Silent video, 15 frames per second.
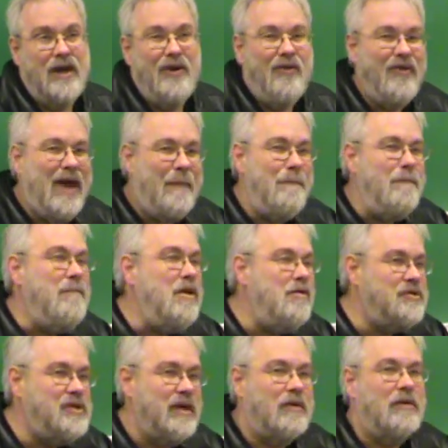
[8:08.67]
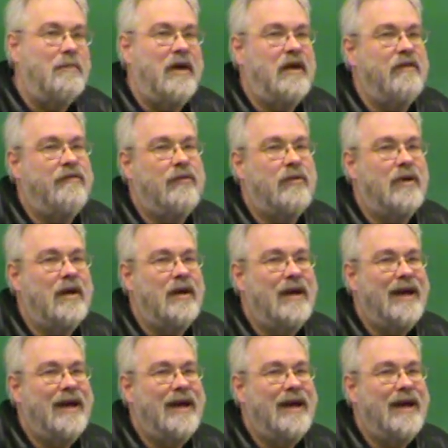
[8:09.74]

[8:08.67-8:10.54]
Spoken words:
Well, that musical metaphor